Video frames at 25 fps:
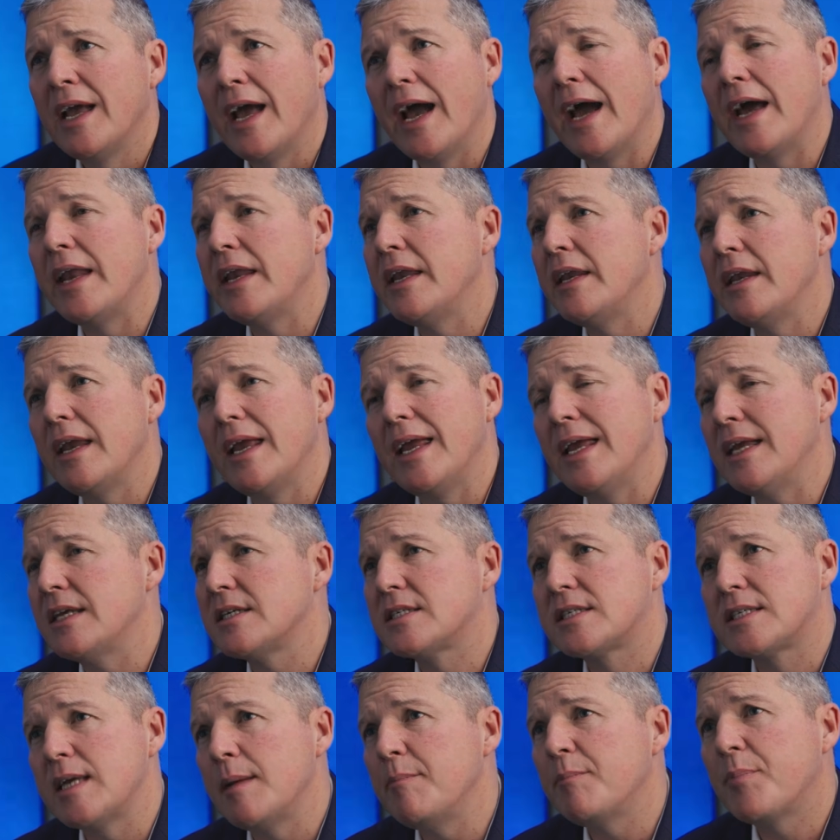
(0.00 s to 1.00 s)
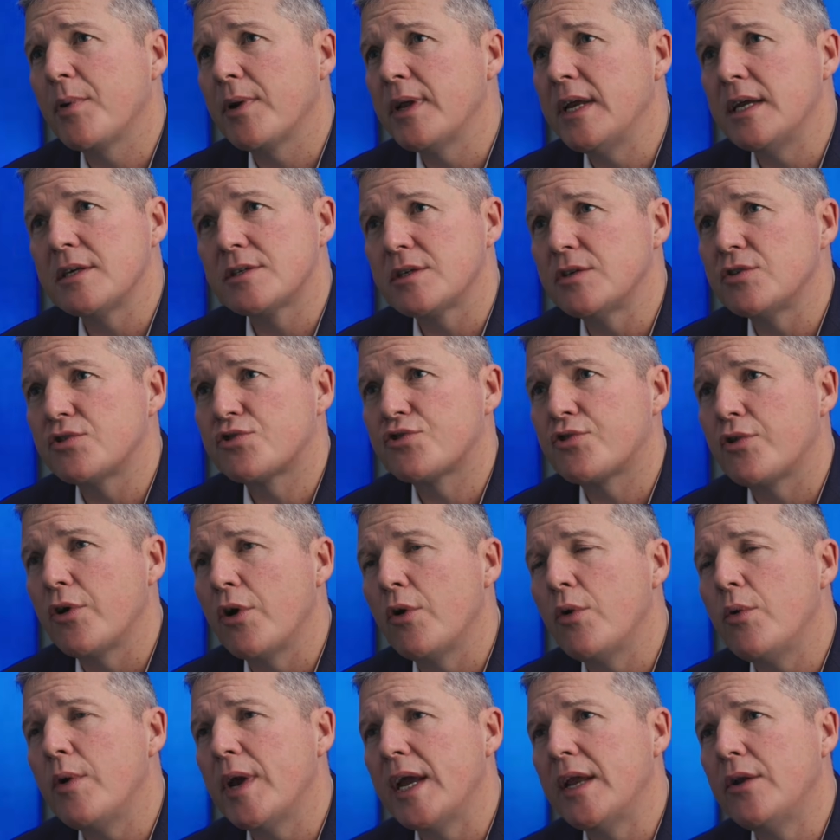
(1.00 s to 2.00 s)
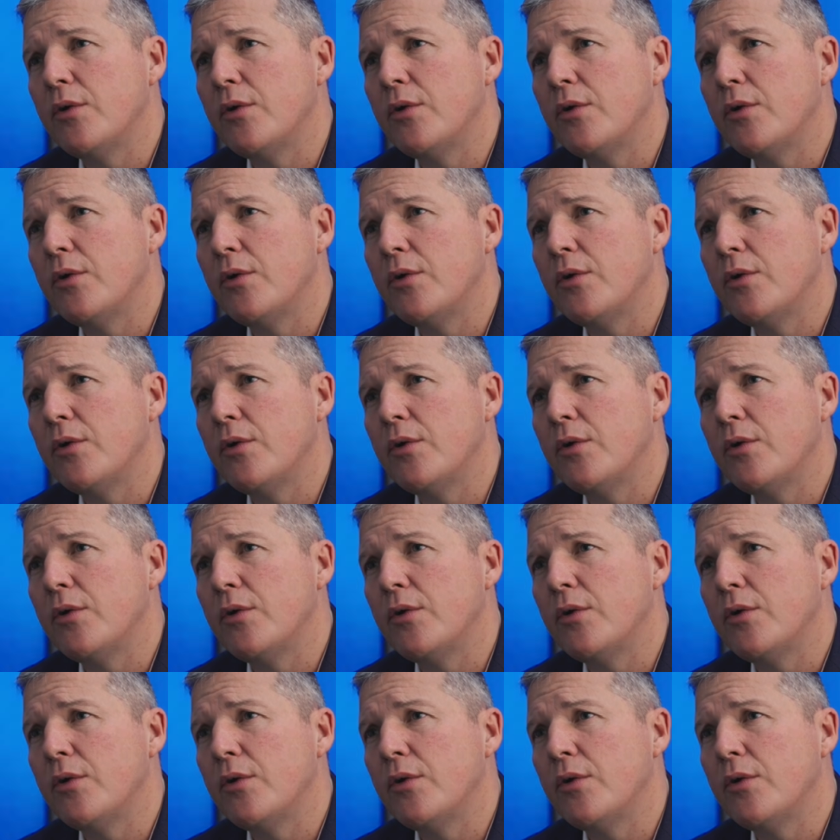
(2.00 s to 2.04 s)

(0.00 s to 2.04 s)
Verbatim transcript: and it simply isn't true.